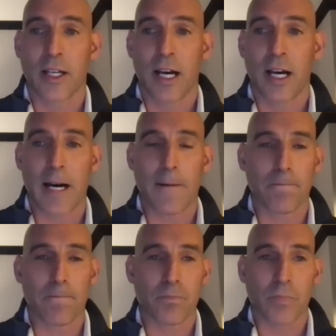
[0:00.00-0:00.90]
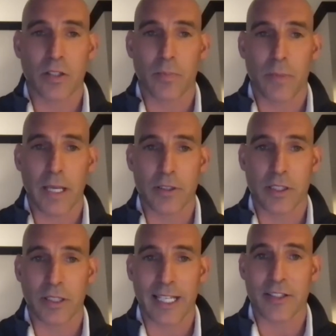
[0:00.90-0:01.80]
to be able
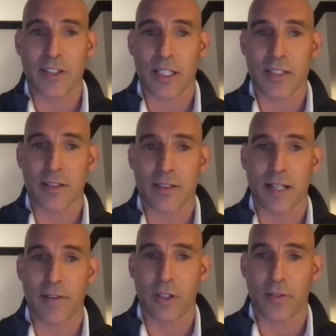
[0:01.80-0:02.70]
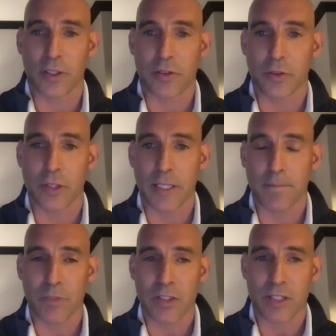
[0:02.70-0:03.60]
to get to this level of
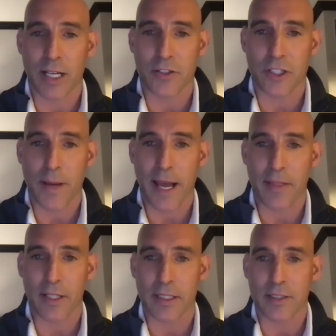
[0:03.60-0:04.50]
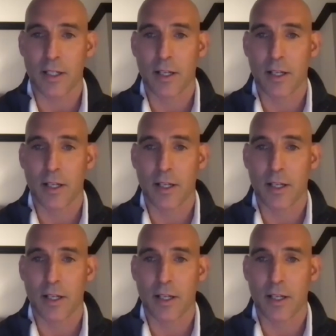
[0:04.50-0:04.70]
recruiting scholarship athletes.